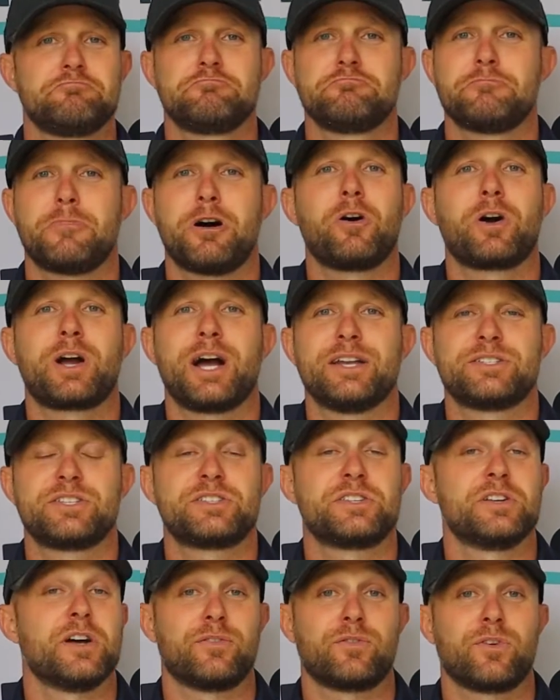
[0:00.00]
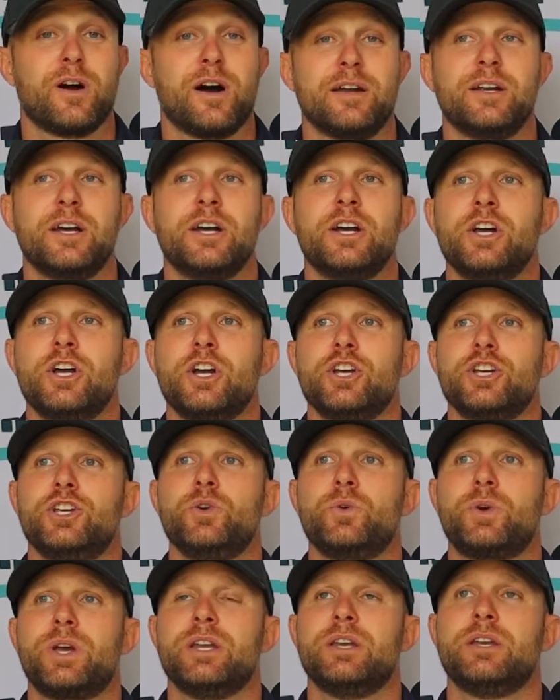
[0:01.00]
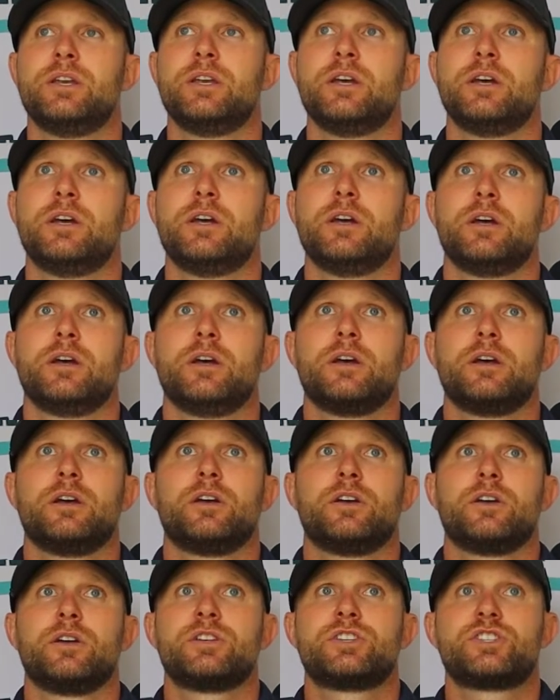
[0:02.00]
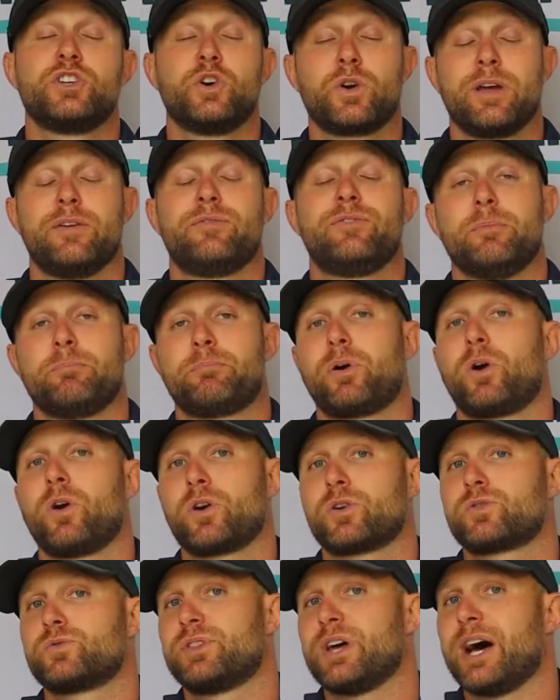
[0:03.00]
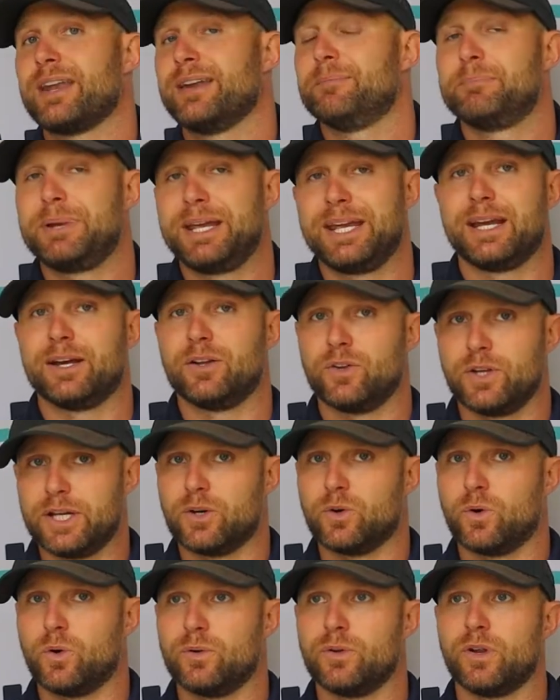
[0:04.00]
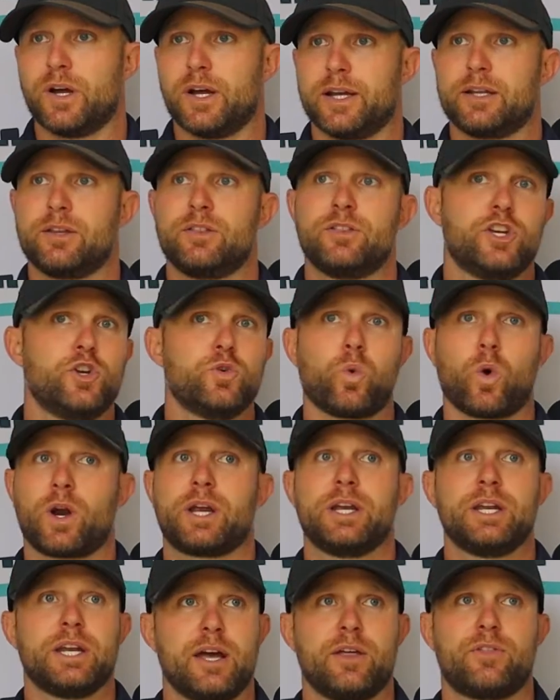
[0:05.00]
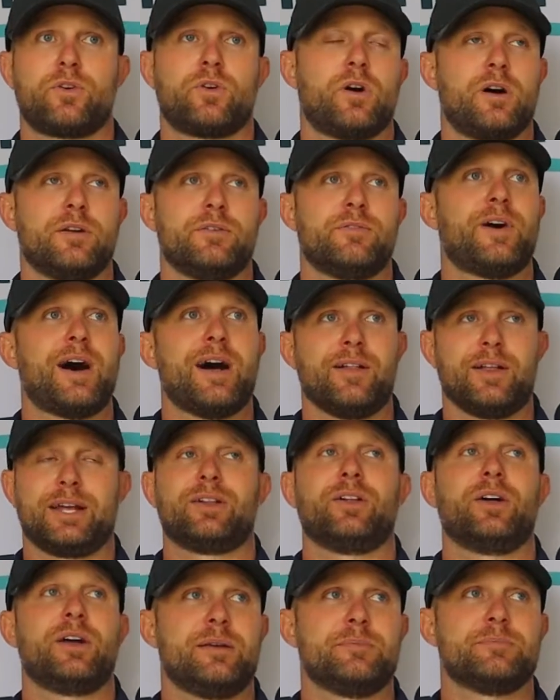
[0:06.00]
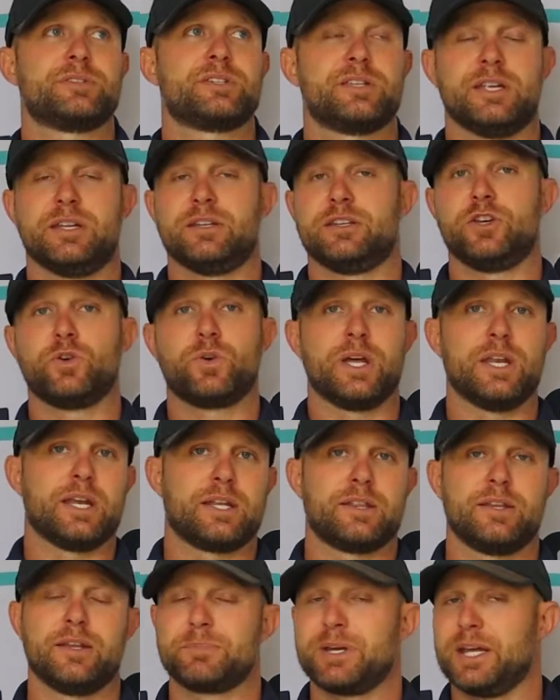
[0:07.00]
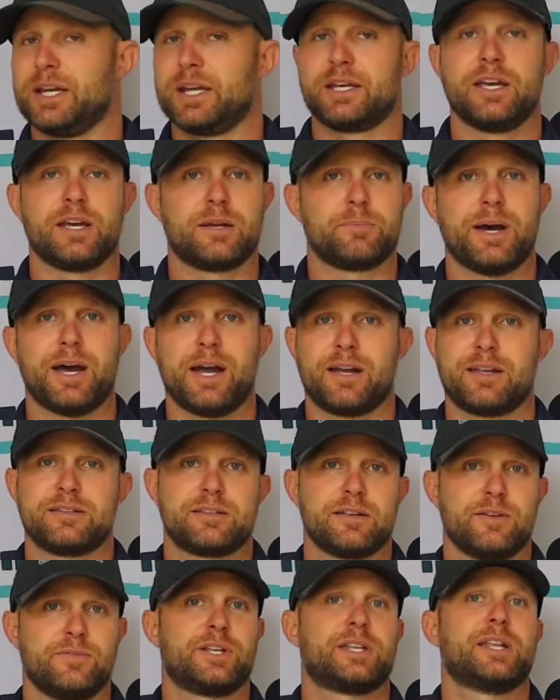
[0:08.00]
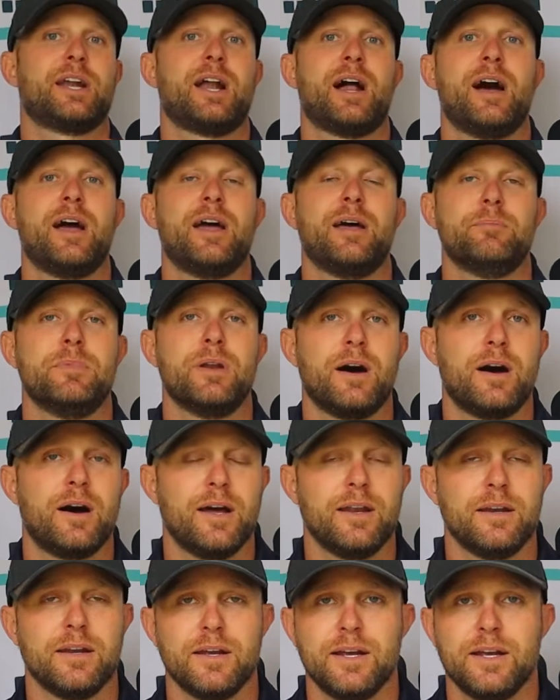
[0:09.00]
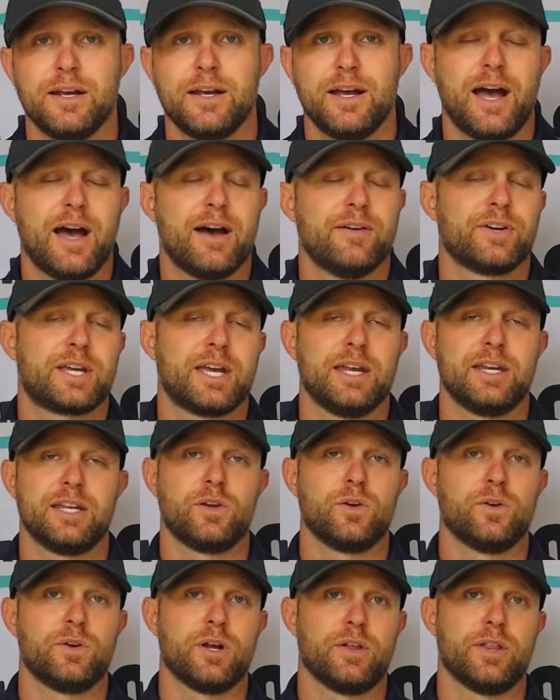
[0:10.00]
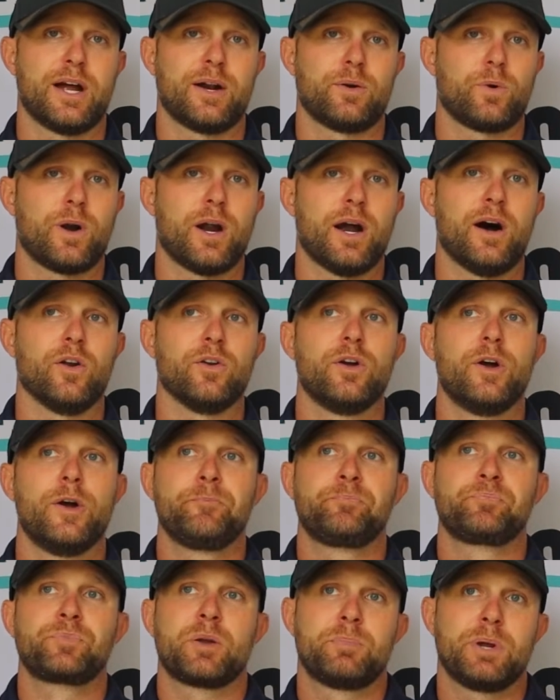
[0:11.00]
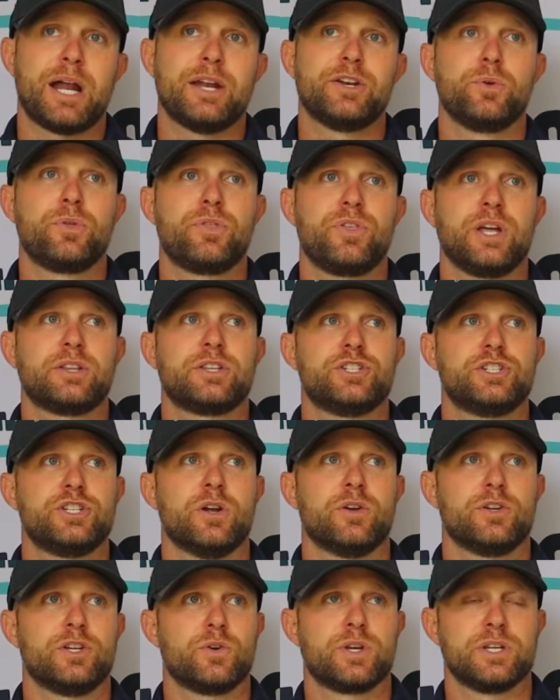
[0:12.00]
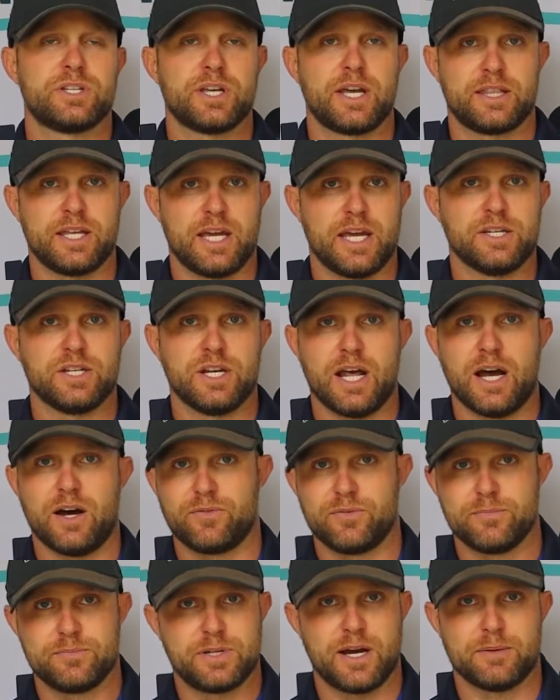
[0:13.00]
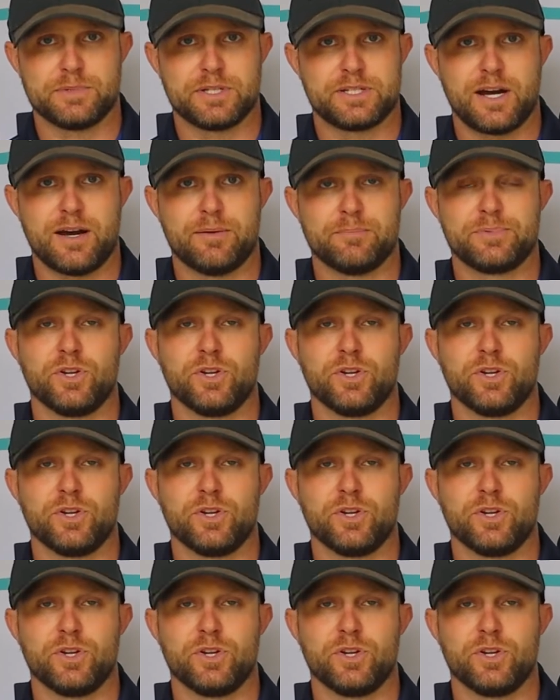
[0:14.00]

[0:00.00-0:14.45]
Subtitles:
kinds of stuff, right? You can still give them perks without it being illegal, like you working together on filing claims and you them getting a kickback and stuff like that. I am not advocating you go that route, but I do think that you can take the agent out from time to time to